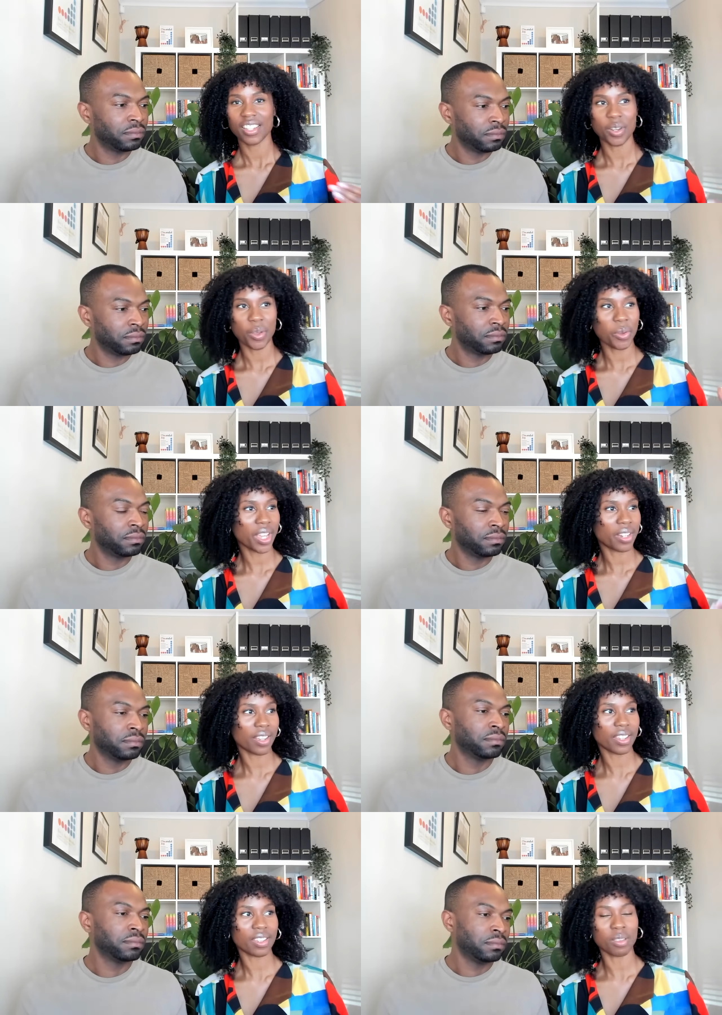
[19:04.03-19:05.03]
Speaker 1: you know, in
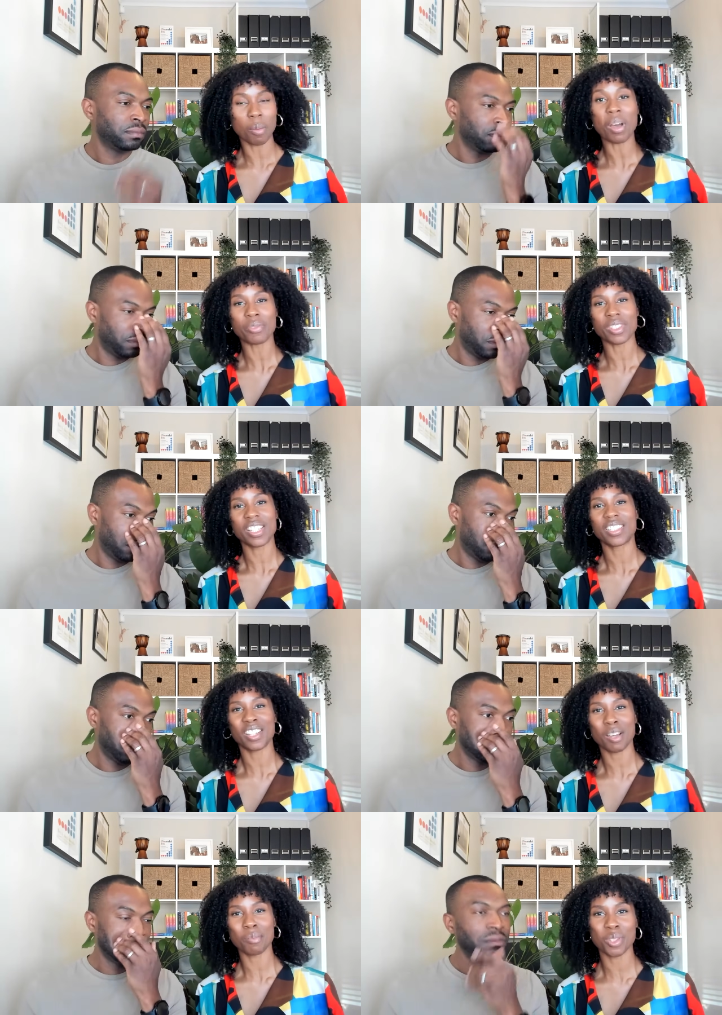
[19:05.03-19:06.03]
like the months
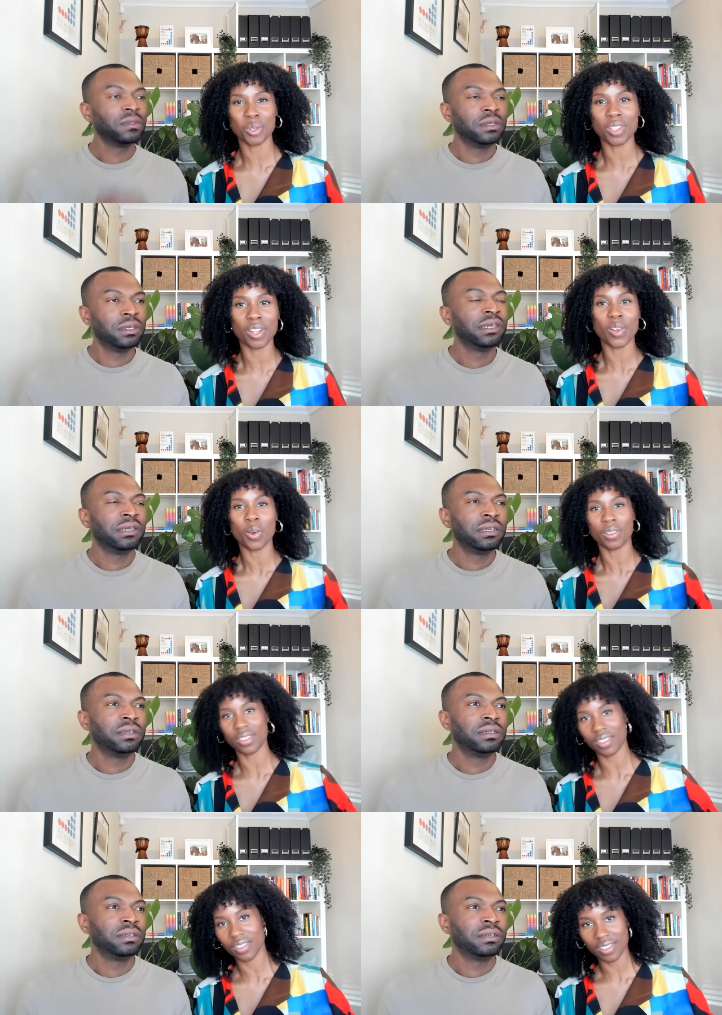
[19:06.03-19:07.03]
leading up to the
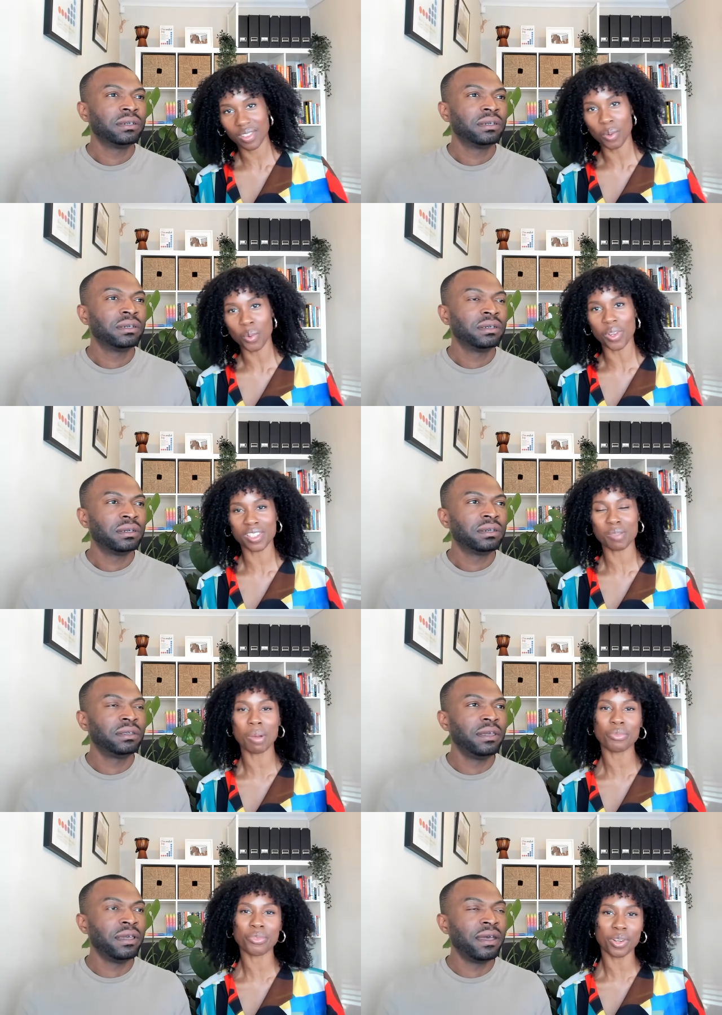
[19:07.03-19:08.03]
long August
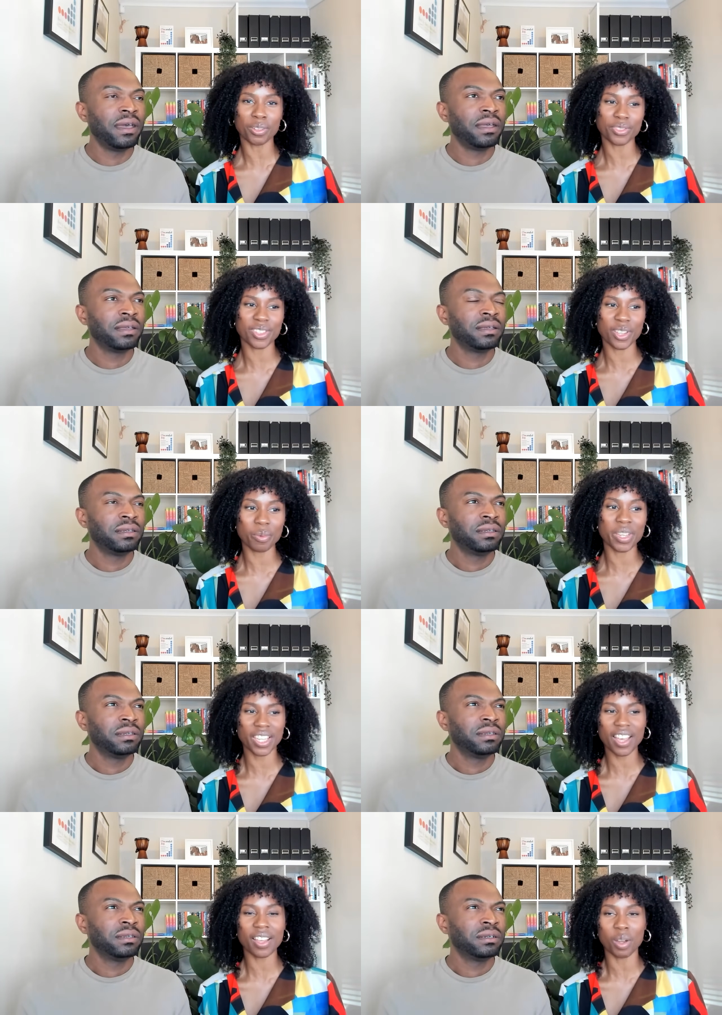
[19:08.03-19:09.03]
month. Yeah. So we
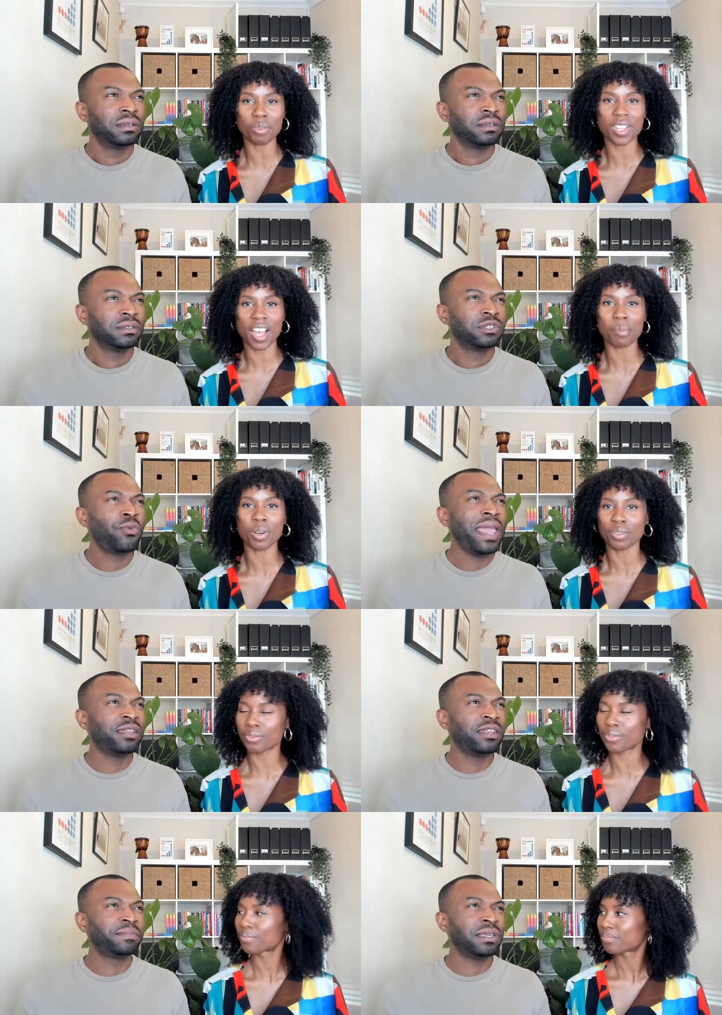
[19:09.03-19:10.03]
get a lot of time. So
Speaker 2: we
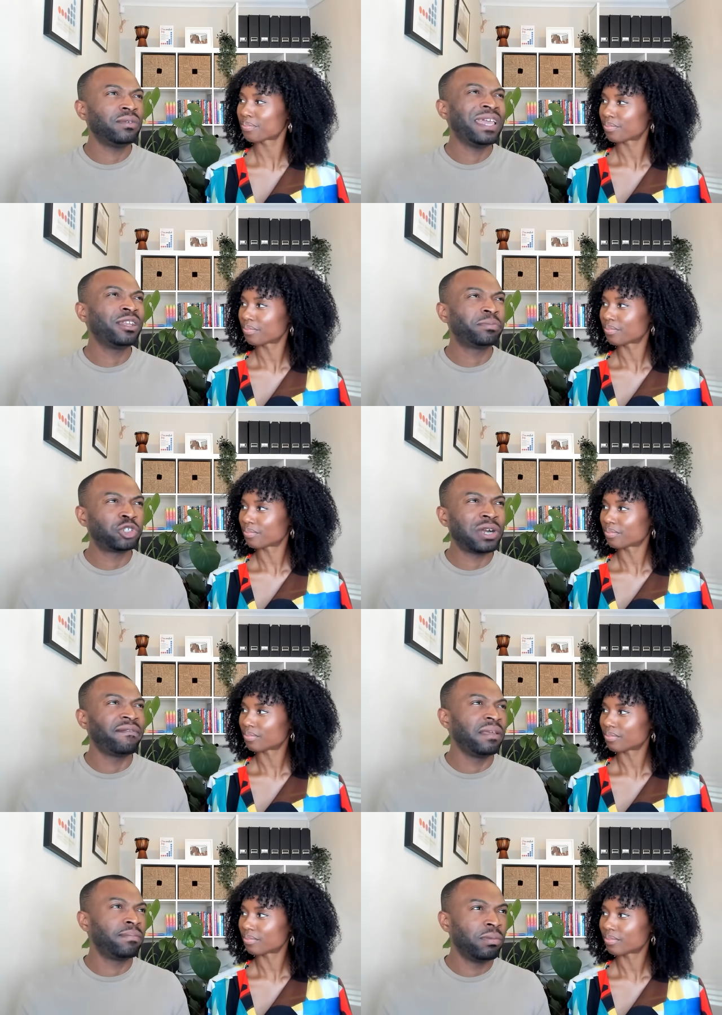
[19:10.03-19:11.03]
end up we end up
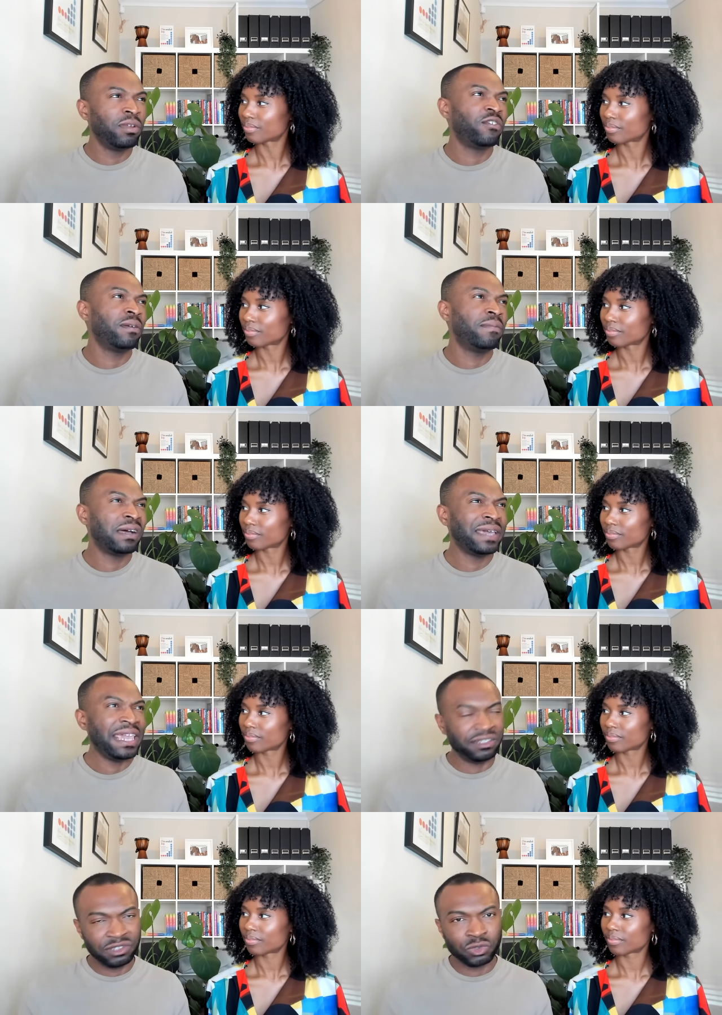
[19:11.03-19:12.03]
traveling probably for about
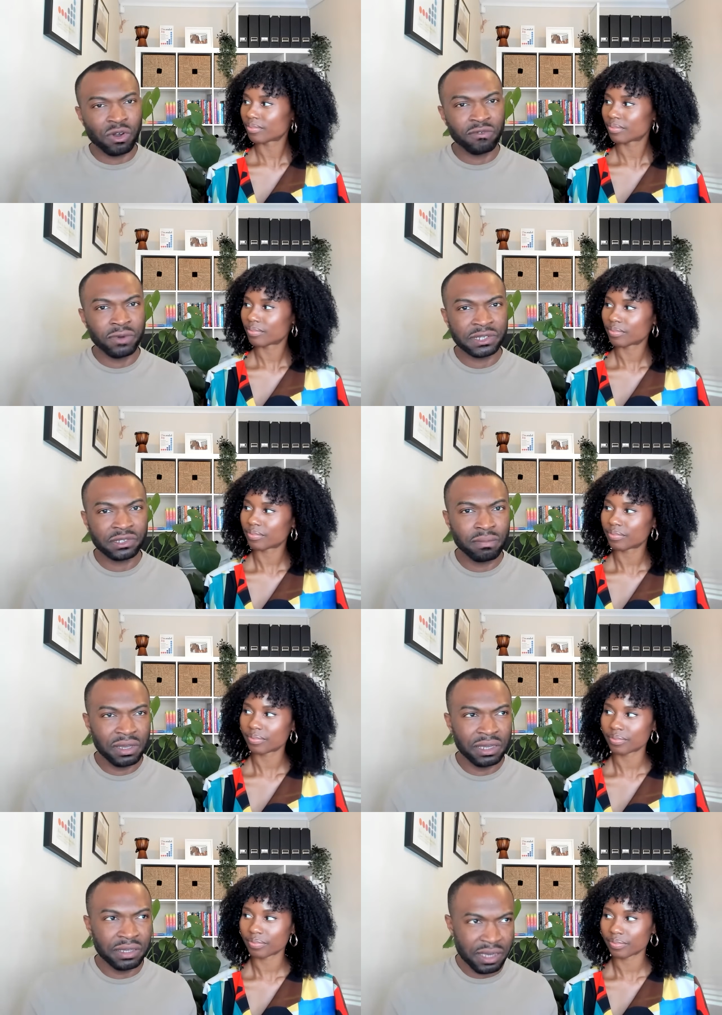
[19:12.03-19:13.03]
eight to twelve weeks
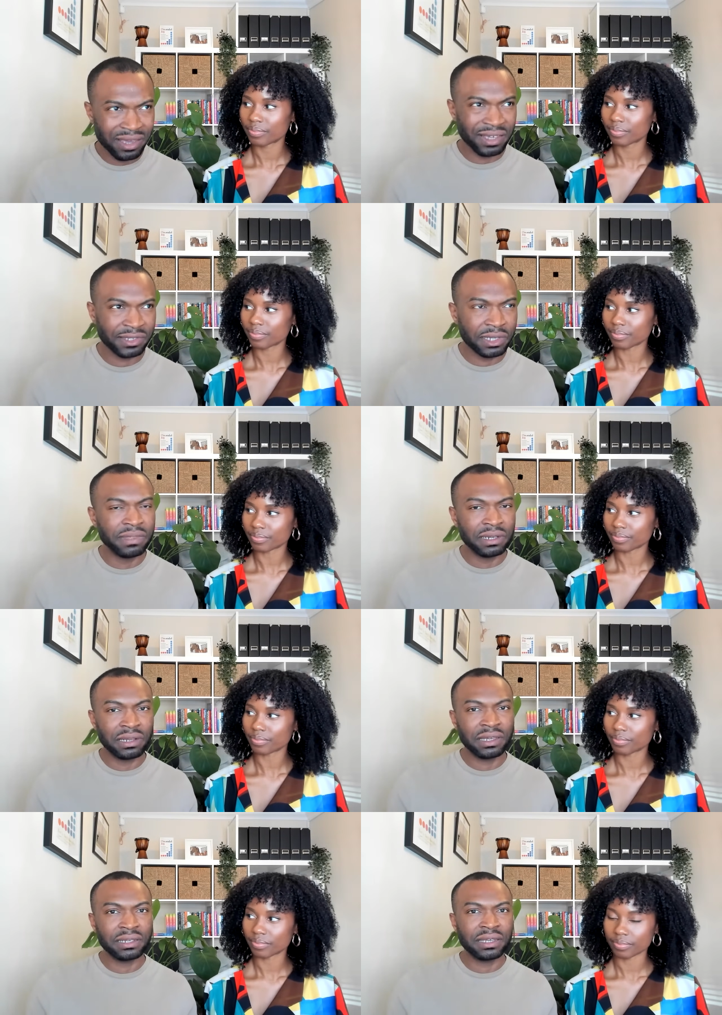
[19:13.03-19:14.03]
a, year, something
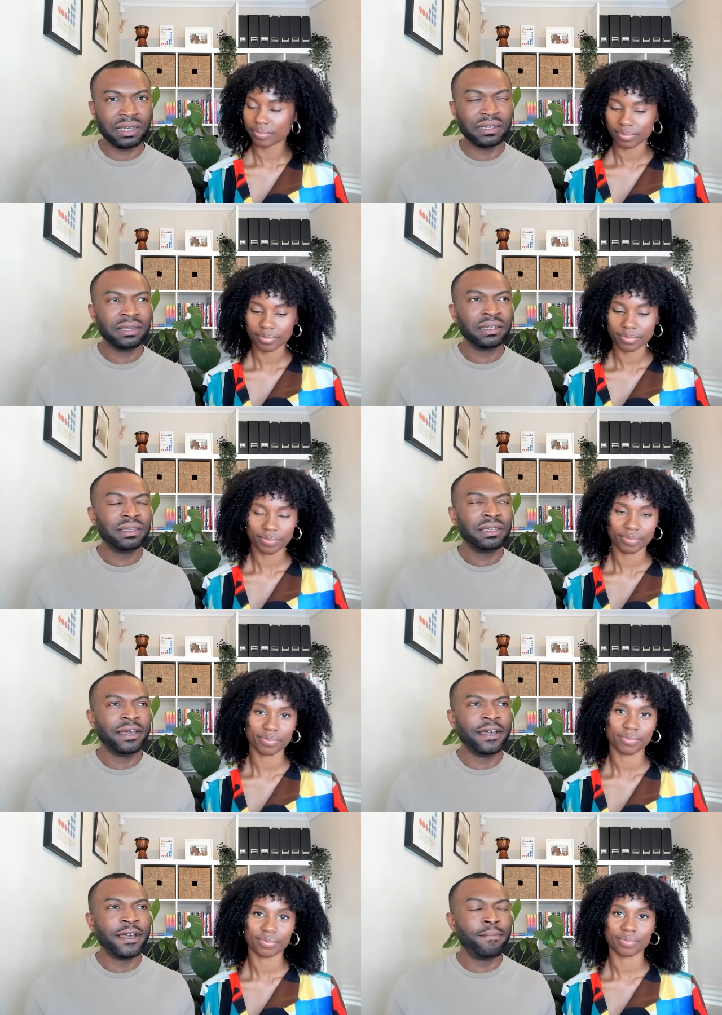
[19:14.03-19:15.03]
like that.
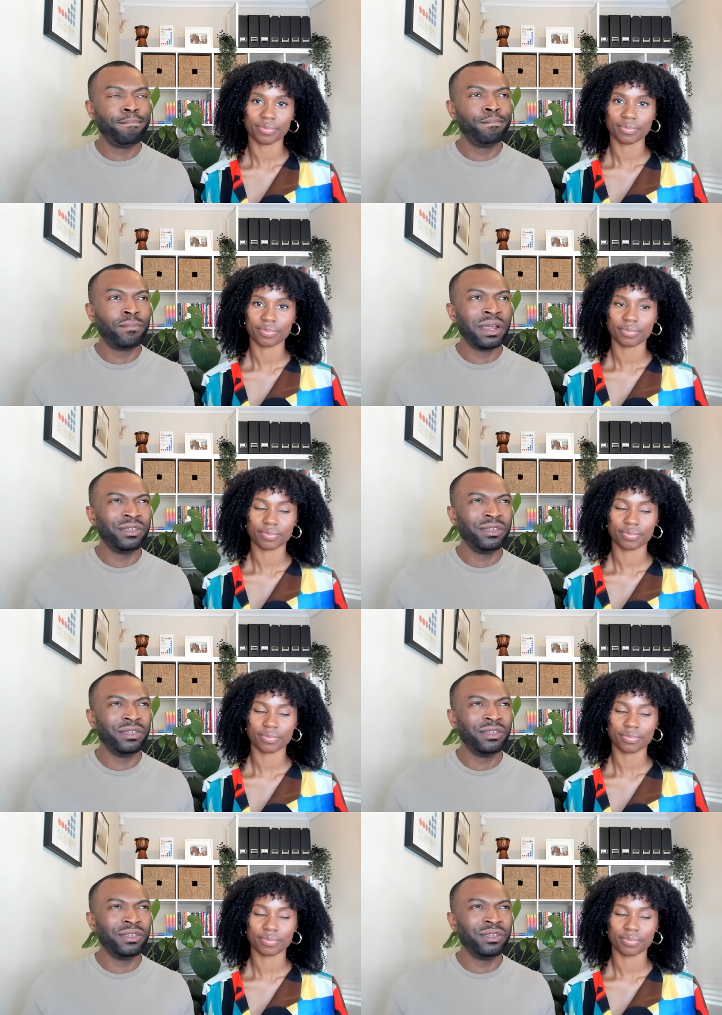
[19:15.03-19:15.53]
Um, mm-hmm. When